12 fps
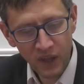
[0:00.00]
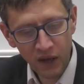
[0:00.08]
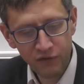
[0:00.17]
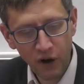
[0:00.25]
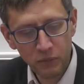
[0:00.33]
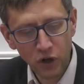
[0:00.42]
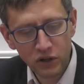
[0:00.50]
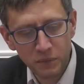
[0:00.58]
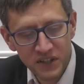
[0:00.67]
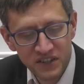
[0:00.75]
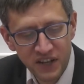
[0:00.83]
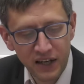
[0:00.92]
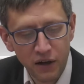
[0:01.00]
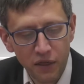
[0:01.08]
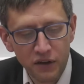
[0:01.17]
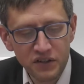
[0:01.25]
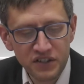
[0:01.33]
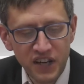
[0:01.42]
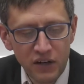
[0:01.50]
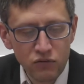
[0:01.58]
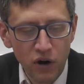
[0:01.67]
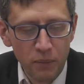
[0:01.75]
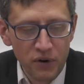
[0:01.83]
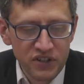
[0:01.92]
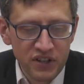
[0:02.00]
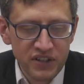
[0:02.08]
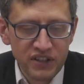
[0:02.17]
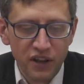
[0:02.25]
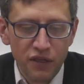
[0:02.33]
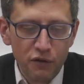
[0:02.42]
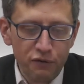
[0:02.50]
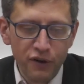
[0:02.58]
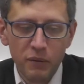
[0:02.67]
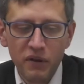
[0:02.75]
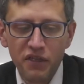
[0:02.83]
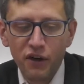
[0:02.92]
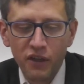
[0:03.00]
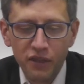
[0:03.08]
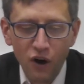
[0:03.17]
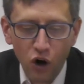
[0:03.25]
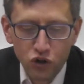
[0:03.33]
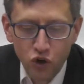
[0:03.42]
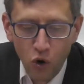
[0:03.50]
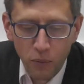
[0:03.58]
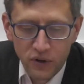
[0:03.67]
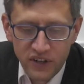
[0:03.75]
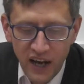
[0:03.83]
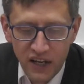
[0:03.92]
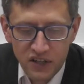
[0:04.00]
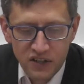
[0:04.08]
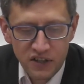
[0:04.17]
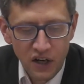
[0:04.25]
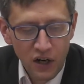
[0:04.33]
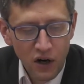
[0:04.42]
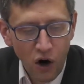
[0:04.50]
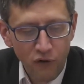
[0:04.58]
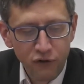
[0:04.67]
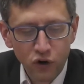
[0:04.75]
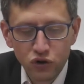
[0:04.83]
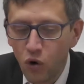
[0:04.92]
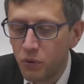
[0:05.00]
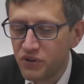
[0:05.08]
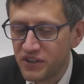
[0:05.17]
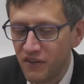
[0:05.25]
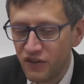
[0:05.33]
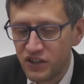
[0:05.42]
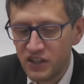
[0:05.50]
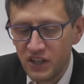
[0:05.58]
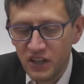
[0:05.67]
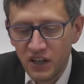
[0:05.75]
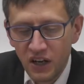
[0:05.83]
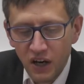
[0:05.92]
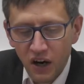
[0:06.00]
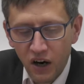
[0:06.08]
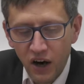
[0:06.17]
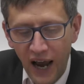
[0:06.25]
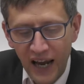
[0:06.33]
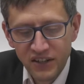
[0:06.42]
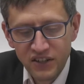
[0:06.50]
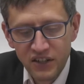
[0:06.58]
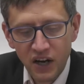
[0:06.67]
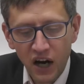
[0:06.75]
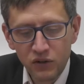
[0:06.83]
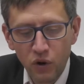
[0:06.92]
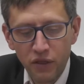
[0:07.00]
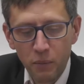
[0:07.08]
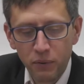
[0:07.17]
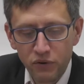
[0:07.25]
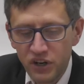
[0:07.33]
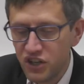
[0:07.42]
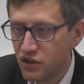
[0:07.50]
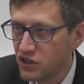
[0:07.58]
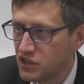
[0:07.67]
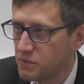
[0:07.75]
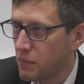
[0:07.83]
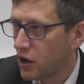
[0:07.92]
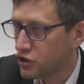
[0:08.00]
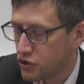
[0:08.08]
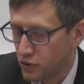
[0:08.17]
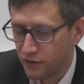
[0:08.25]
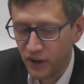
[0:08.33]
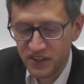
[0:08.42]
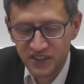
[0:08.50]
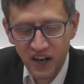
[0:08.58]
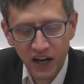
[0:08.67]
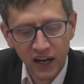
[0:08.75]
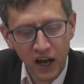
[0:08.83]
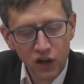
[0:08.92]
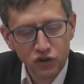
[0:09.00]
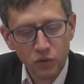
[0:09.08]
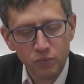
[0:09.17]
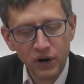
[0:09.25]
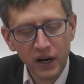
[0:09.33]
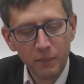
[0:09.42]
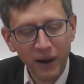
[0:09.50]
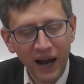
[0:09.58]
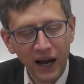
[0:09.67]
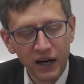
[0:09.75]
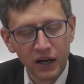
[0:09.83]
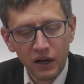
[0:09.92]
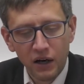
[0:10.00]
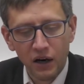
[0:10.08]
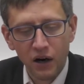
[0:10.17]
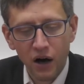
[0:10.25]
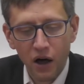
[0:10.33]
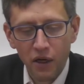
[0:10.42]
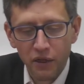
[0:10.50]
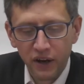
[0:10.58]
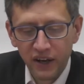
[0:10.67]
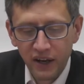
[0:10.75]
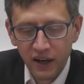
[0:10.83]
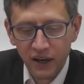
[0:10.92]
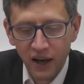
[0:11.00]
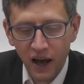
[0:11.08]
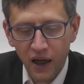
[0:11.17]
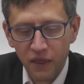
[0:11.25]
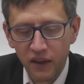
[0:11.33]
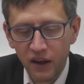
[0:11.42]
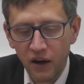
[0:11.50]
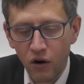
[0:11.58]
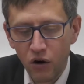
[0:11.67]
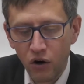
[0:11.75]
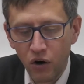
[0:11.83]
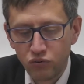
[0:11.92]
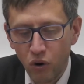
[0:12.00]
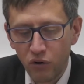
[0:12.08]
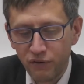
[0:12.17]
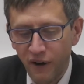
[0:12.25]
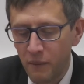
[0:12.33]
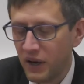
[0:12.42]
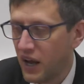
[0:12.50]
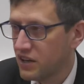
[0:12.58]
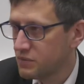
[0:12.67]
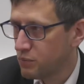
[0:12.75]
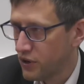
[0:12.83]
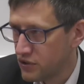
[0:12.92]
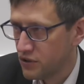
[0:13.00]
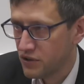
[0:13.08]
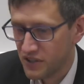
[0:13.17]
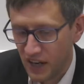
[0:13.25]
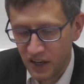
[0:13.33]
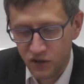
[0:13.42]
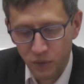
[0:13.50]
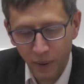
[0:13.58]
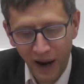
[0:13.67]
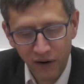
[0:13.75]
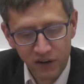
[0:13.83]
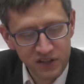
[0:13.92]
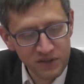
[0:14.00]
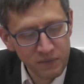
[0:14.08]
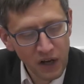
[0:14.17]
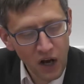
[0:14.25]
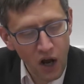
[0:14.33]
If I'm not mistaken, the scene represented in the film is the October days of October 1789, when the Parisians marched to Versailles to bring back the king and the royal family as prisoners into Paris.